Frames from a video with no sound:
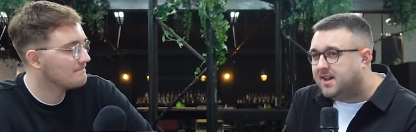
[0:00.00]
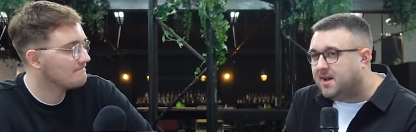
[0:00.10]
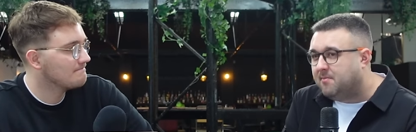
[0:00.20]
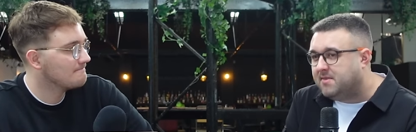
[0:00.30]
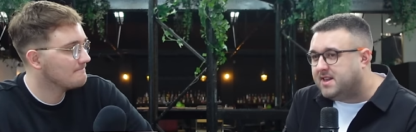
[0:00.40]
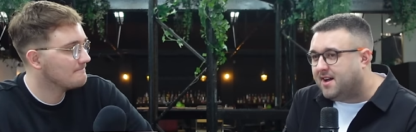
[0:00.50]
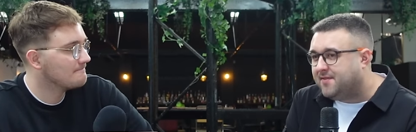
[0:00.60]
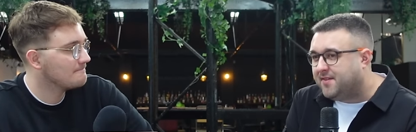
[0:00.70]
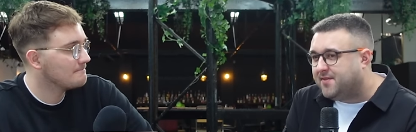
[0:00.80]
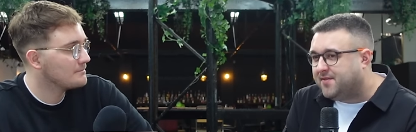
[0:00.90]
Speaker 1: um, yeah,
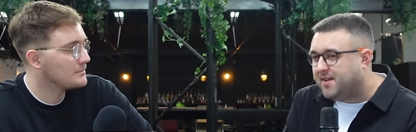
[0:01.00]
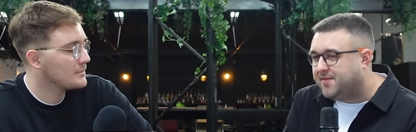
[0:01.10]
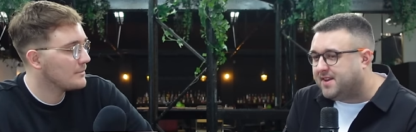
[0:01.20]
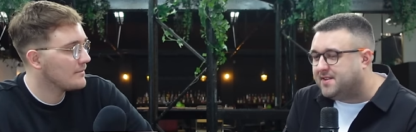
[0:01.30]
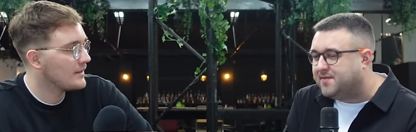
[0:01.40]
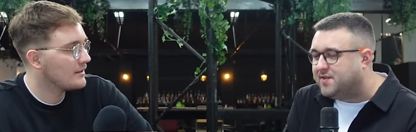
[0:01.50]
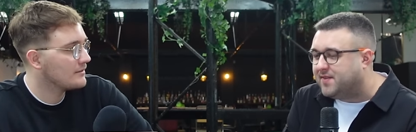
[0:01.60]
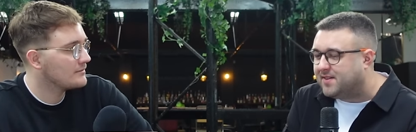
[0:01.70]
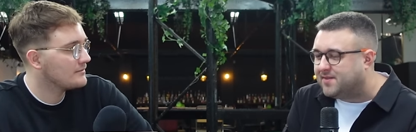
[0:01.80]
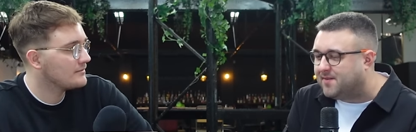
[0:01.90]
I've, I've, I've seen a few
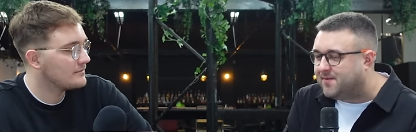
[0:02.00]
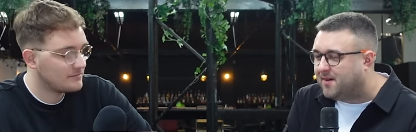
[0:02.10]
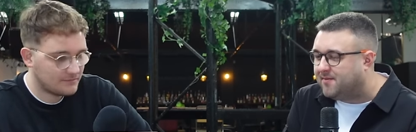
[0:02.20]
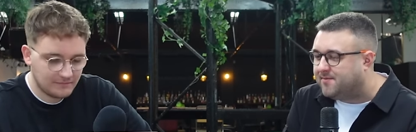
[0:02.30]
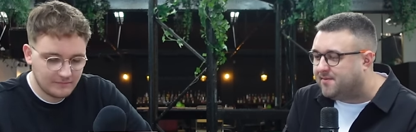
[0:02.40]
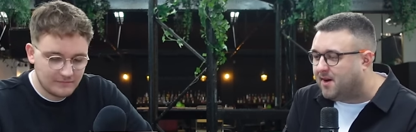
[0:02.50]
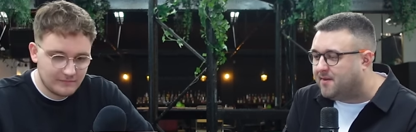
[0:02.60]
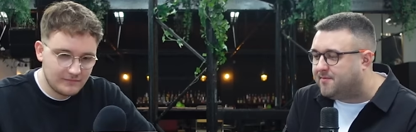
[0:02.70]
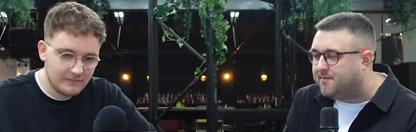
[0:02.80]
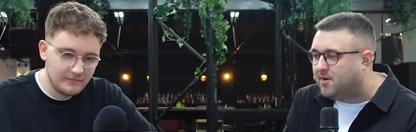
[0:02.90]
things of, of
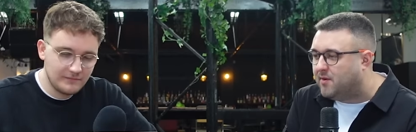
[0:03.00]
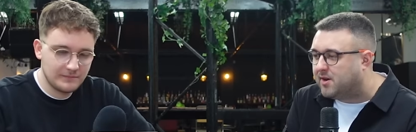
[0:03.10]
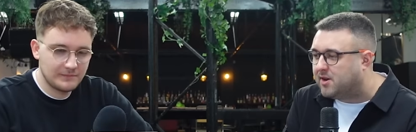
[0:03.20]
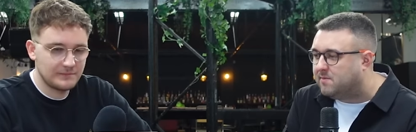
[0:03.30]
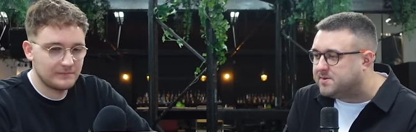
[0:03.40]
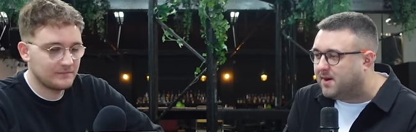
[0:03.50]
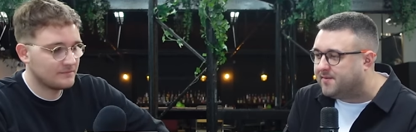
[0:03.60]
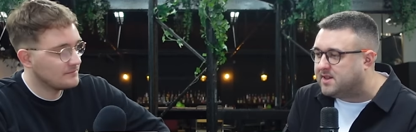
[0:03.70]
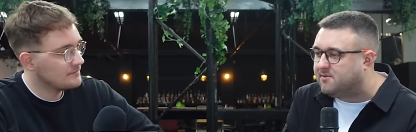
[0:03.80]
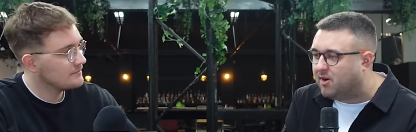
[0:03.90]
of other clubs,
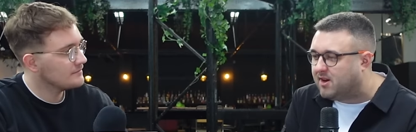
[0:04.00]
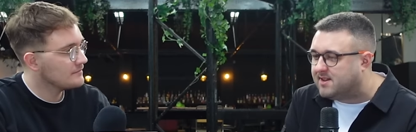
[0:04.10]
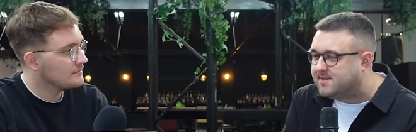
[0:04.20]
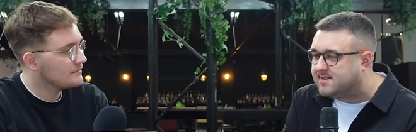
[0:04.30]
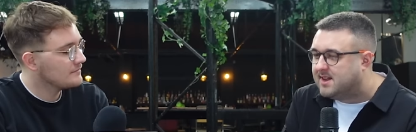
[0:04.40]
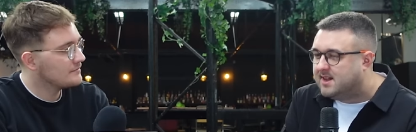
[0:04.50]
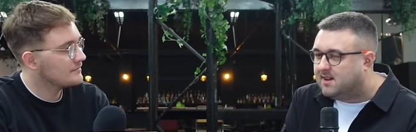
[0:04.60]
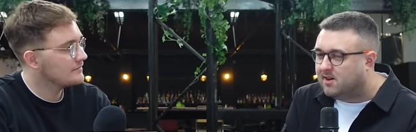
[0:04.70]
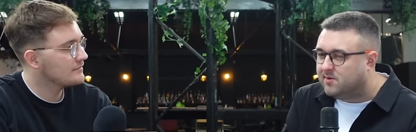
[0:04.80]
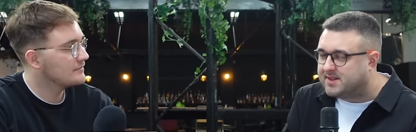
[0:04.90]
but I think you're right. It's
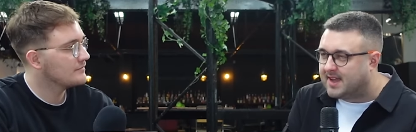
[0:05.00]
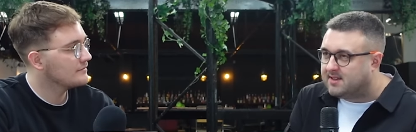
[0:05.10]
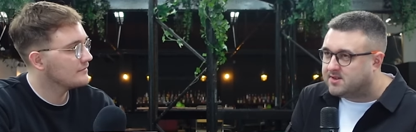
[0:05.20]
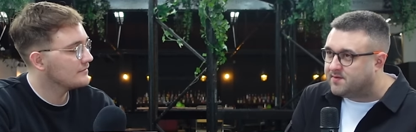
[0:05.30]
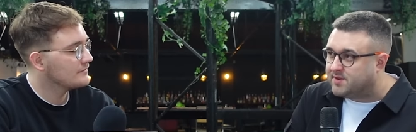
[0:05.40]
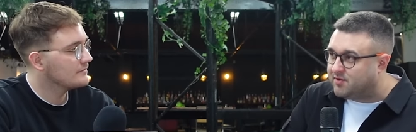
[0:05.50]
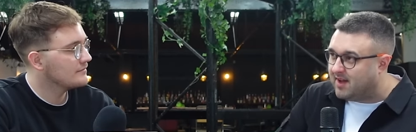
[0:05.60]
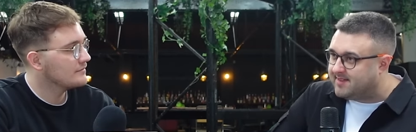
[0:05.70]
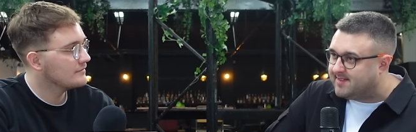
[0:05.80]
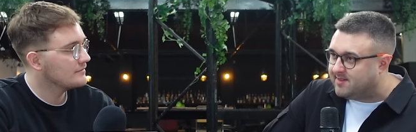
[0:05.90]
I always get sort of
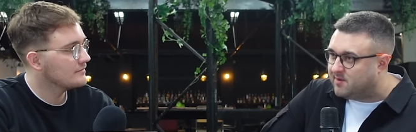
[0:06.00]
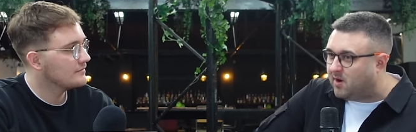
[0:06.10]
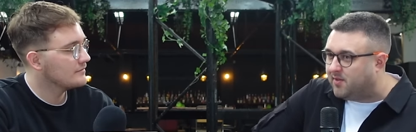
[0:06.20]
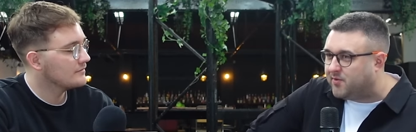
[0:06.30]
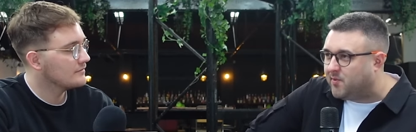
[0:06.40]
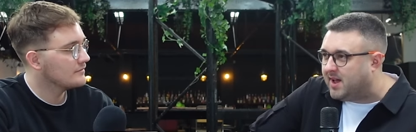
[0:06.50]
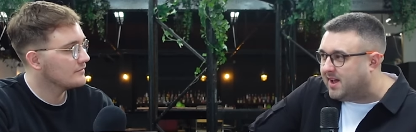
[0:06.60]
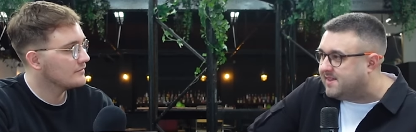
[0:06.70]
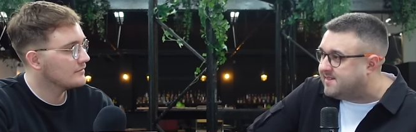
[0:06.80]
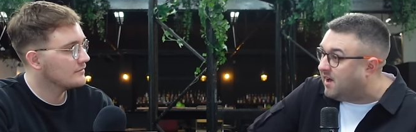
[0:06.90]
attracted to the ones
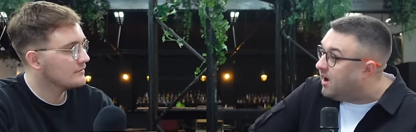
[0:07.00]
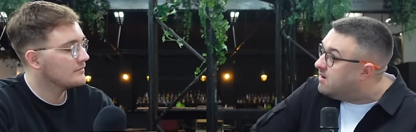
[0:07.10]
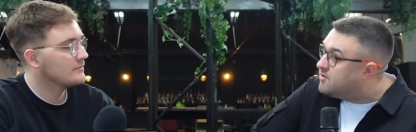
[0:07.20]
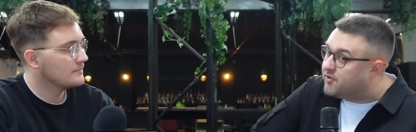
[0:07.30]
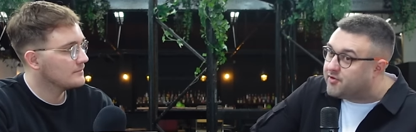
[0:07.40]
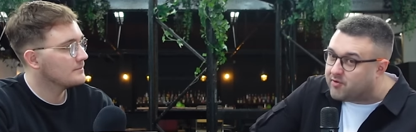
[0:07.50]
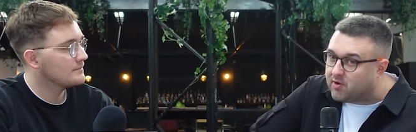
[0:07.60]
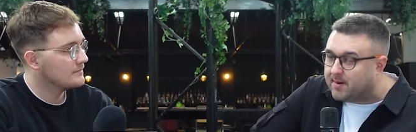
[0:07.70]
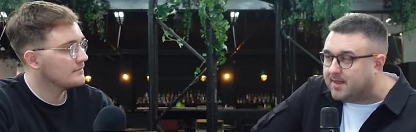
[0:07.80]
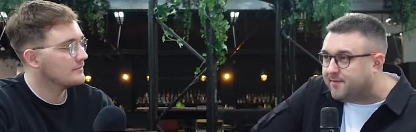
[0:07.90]
where it's not just
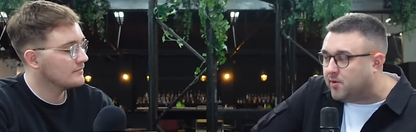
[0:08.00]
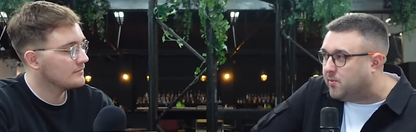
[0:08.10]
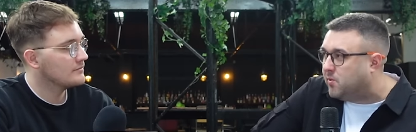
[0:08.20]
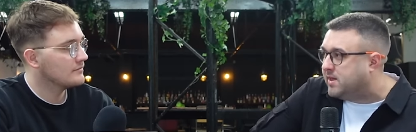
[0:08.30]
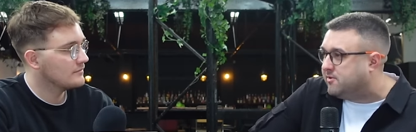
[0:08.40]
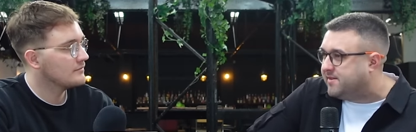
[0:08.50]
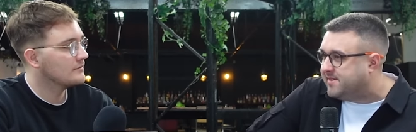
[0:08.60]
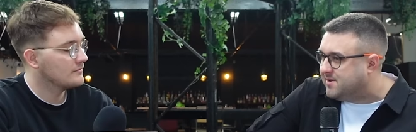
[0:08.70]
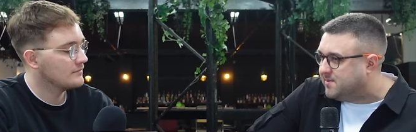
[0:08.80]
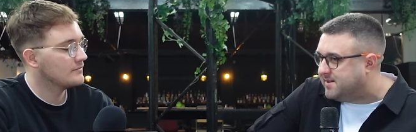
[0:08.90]
all about the football, where there
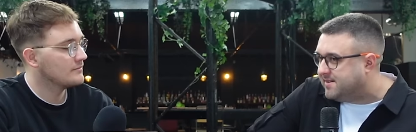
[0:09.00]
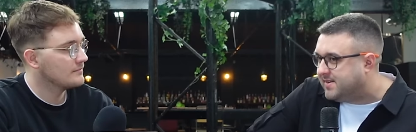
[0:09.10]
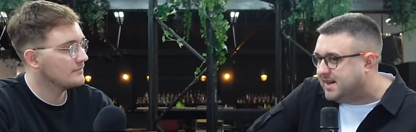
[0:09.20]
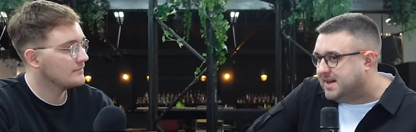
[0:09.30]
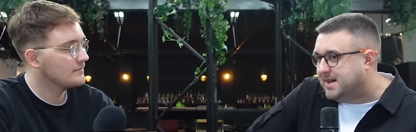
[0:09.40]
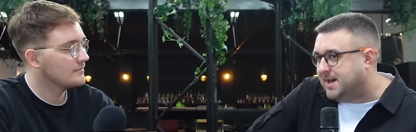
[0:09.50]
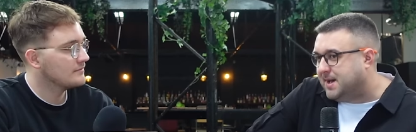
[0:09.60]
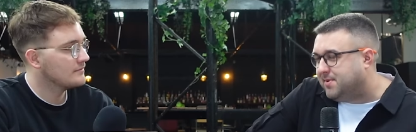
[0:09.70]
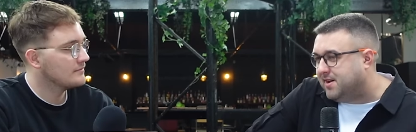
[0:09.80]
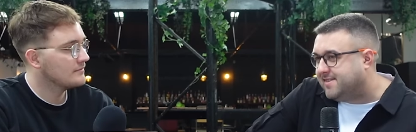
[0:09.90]
is a little bit of
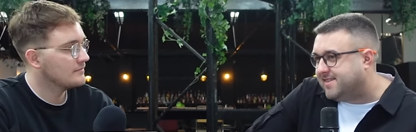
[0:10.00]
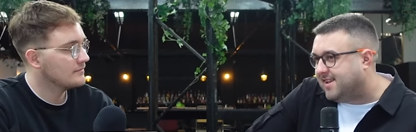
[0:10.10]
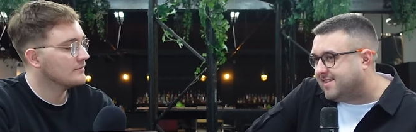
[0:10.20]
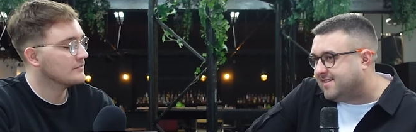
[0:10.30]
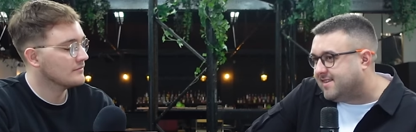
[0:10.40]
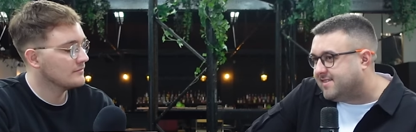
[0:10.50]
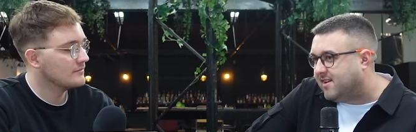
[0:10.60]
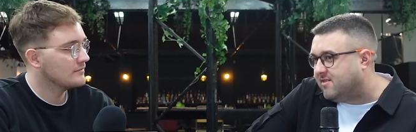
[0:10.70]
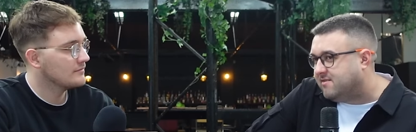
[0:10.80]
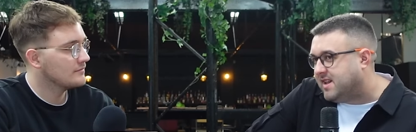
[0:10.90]
uh, personality.
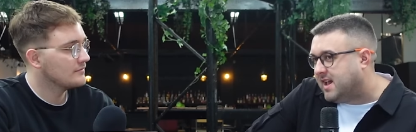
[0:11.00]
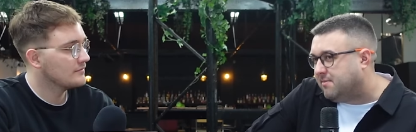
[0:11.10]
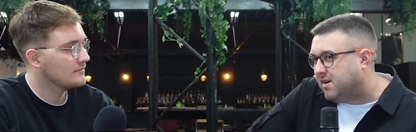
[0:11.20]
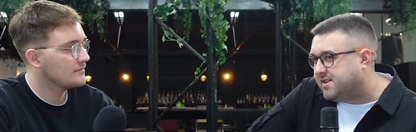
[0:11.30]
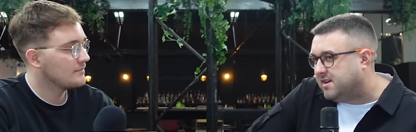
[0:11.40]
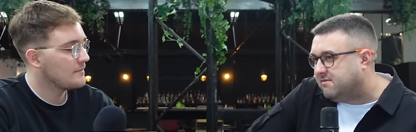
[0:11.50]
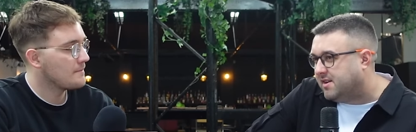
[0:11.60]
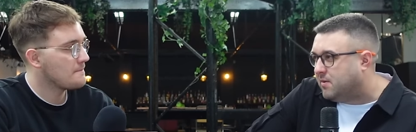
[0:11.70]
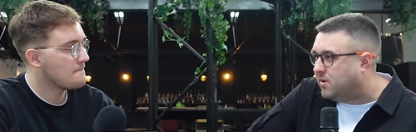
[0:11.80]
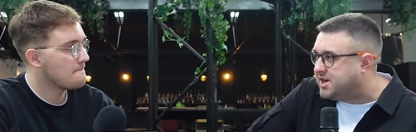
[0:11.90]
So yeah, but I don't
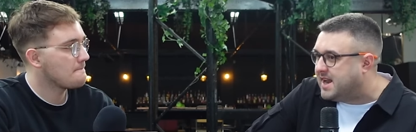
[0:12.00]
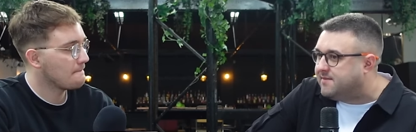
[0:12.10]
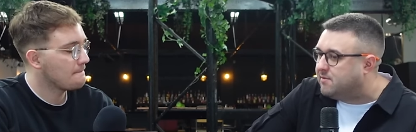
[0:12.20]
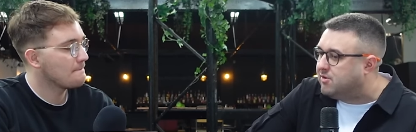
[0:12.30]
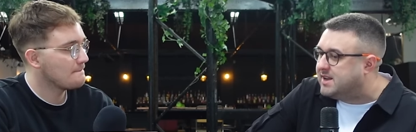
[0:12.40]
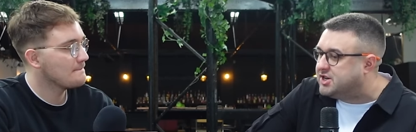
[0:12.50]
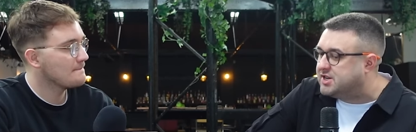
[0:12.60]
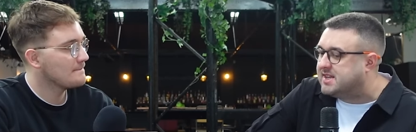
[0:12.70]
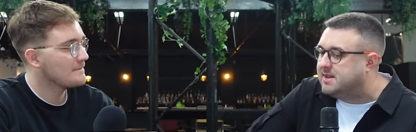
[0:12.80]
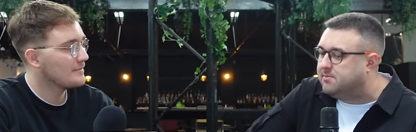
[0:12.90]
I don't watch any of them
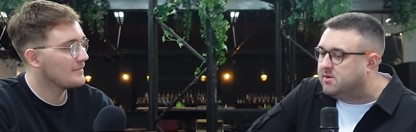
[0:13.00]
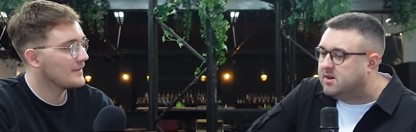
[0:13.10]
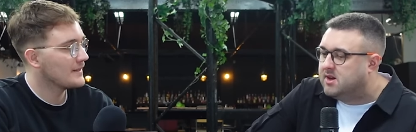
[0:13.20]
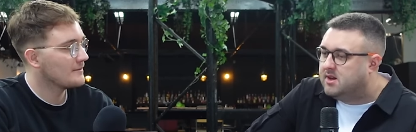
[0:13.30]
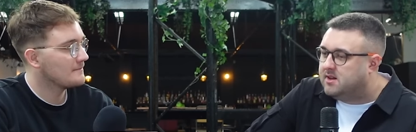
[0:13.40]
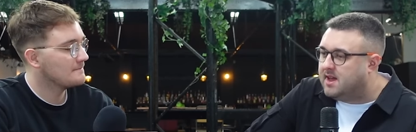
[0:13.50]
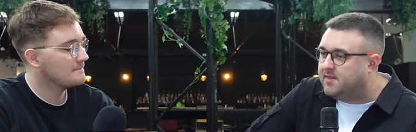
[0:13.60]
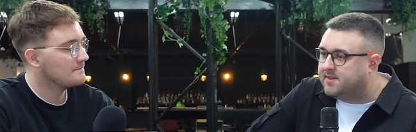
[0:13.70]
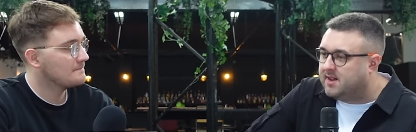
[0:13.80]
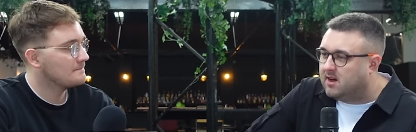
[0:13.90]
religiously, but
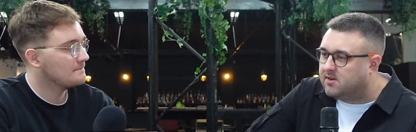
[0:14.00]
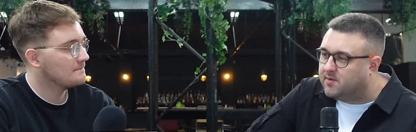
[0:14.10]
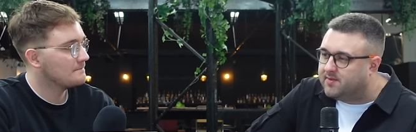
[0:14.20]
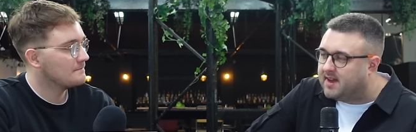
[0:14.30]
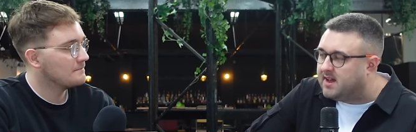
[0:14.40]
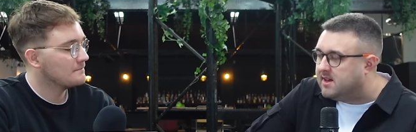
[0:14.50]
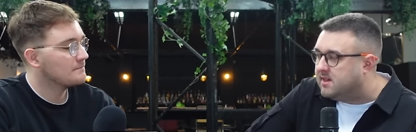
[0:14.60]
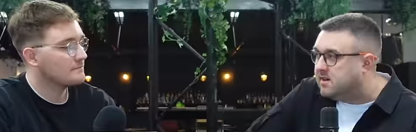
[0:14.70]
yeah, there's a lot of good ones out there